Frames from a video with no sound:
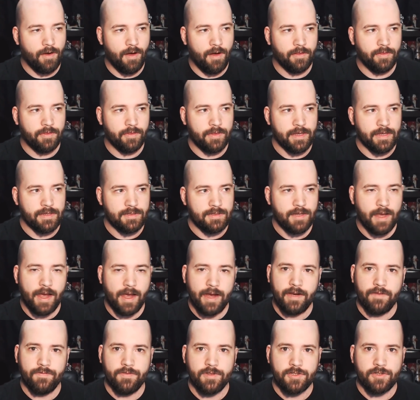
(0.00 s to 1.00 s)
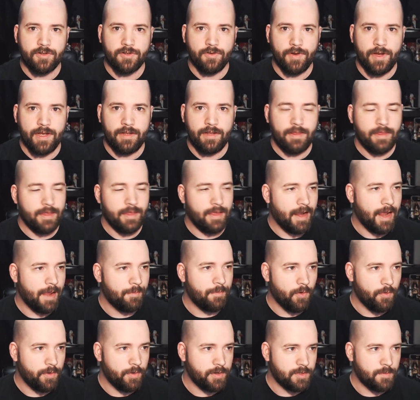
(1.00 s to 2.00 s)
on the side of the screen that I'm
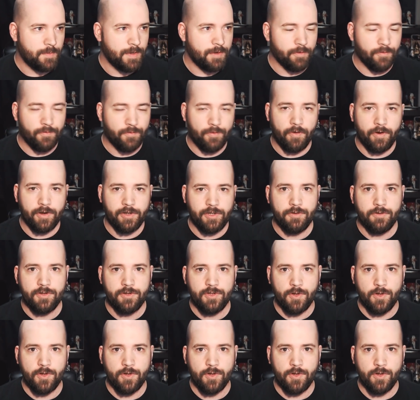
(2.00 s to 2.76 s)
going to be referring to,